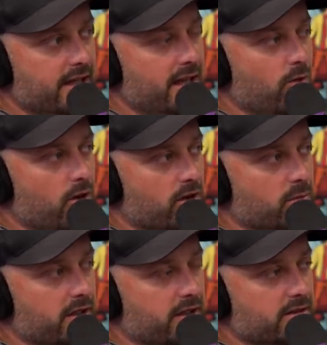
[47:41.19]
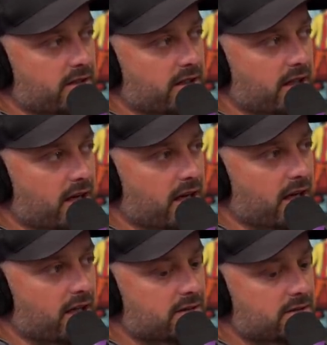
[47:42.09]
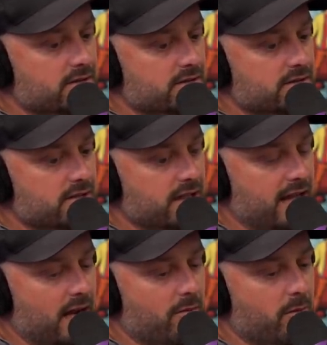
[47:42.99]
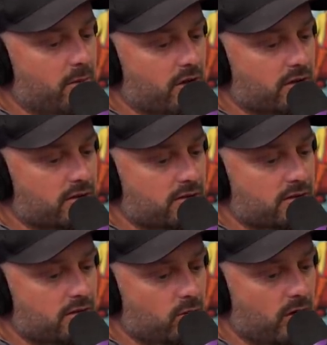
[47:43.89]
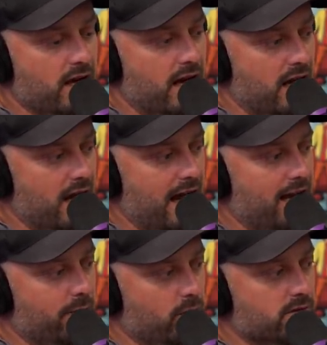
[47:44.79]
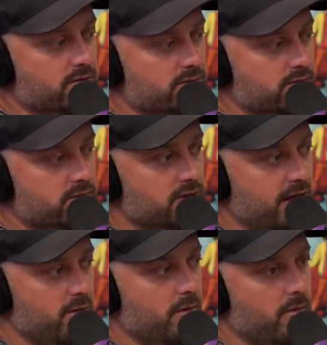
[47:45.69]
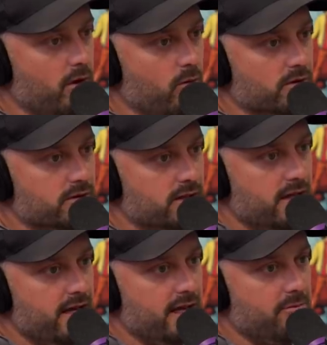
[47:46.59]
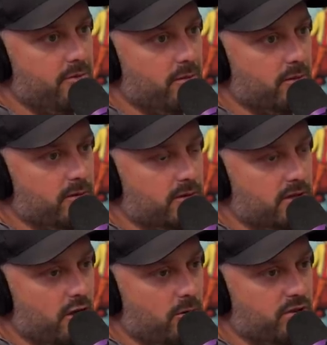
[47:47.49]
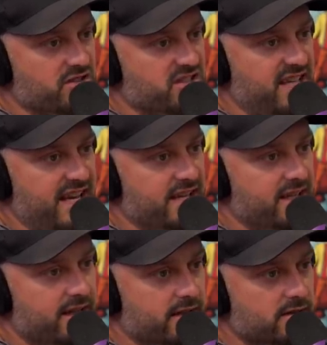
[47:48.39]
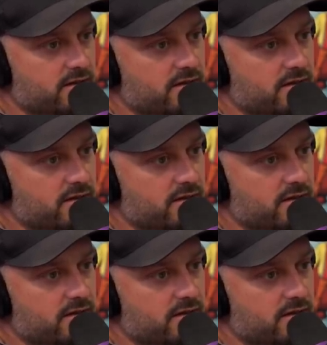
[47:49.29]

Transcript: And he had a water bed. And then I remember I had one. I remember I bought one. And then people would tell you to put sand in it.